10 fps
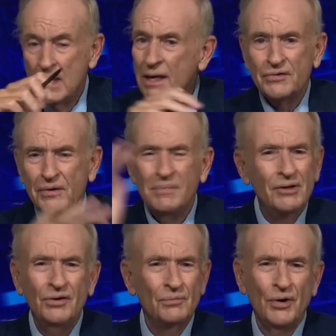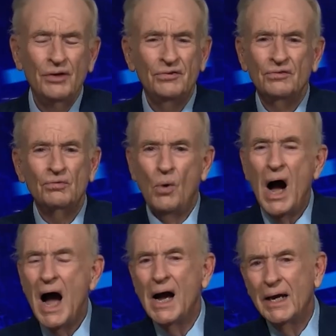There's a million reasons
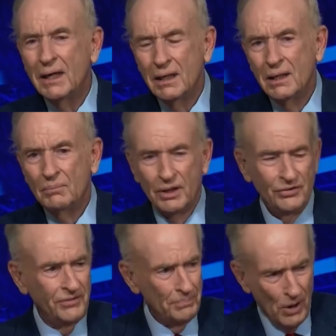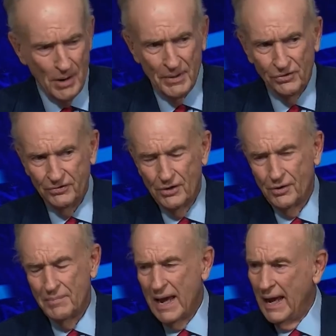why. Police department is
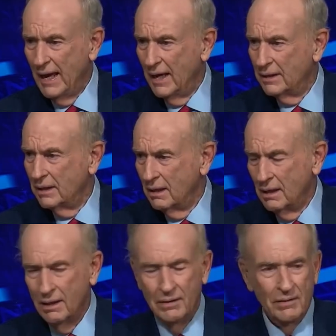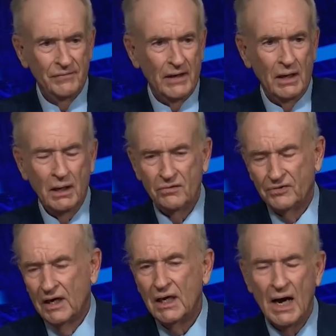undermanned. The
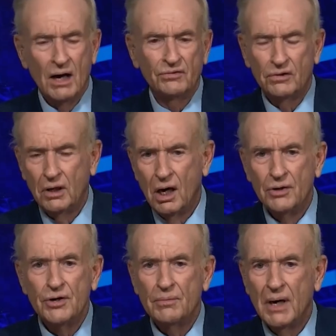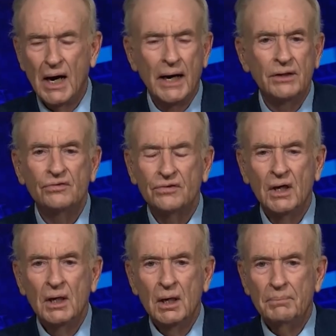city council undermines
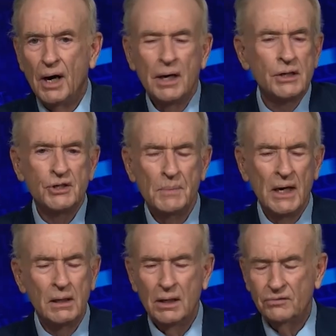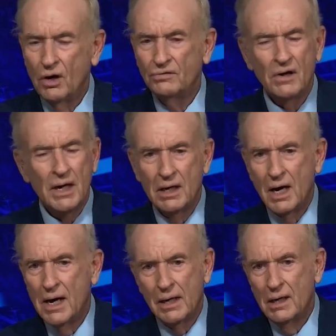punishment. It goes on and
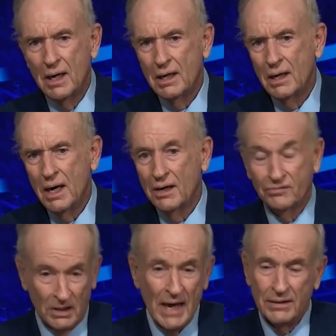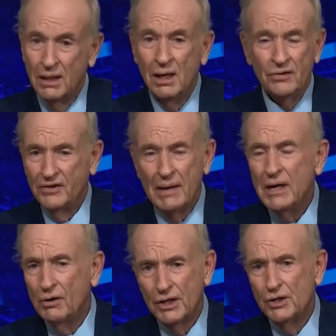on and on and on. It's a lot. Same
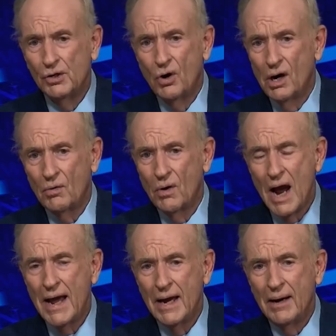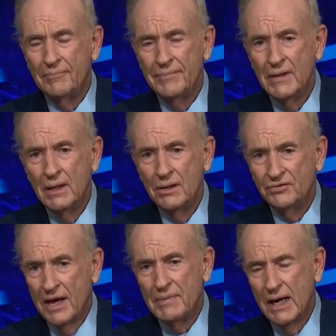here in New York, where I am.
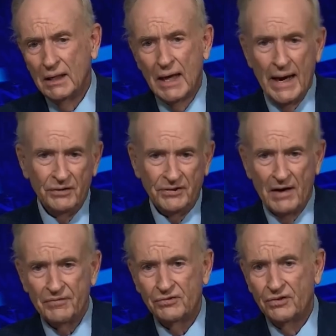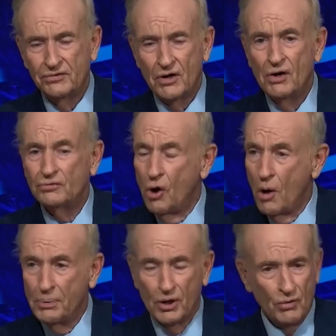Same in LA, San Francisco. It's all
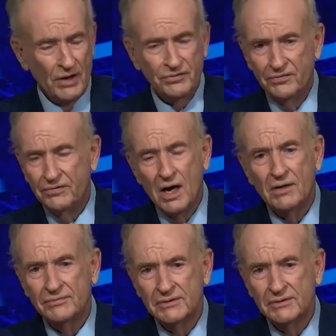progressive stuff.